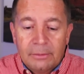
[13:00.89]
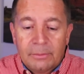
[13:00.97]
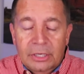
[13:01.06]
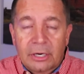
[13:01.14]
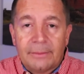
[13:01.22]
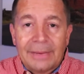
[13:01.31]

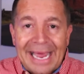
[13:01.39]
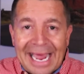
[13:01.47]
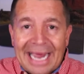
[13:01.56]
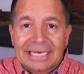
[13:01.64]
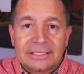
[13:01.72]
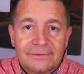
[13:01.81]
become
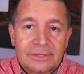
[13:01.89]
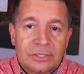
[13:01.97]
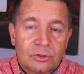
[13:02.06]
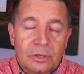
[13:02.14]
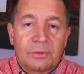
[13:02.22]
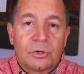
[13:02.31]
active
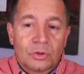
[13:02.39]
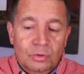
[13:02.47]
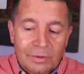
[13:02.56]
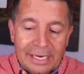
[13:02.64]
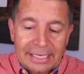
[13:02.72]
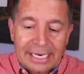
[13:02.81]
contributors
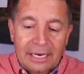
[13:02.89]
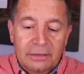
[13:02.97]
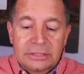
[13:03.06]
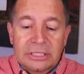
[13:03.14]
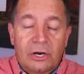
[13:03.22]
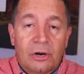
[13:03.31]
right
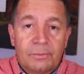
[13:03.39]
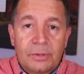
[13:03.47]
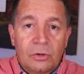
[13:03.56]
now to help